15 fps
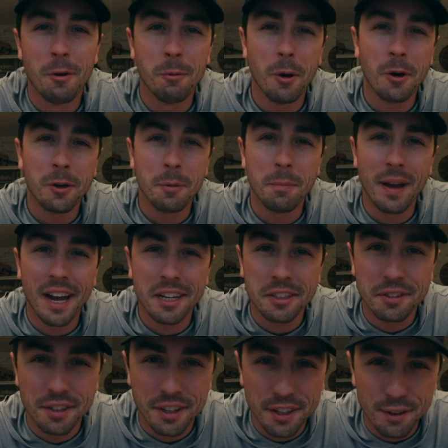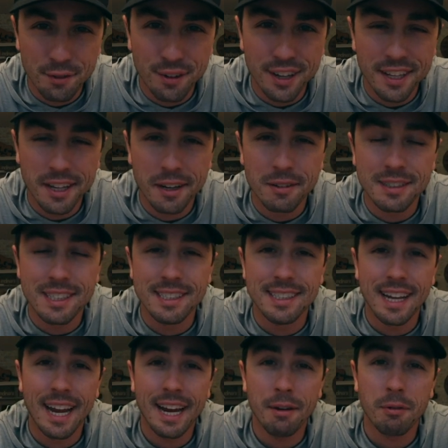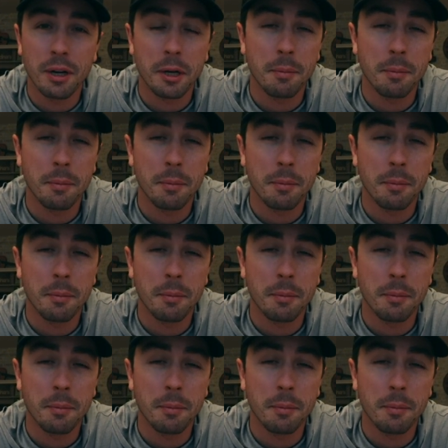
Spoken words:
Welcome back to another video. Today we're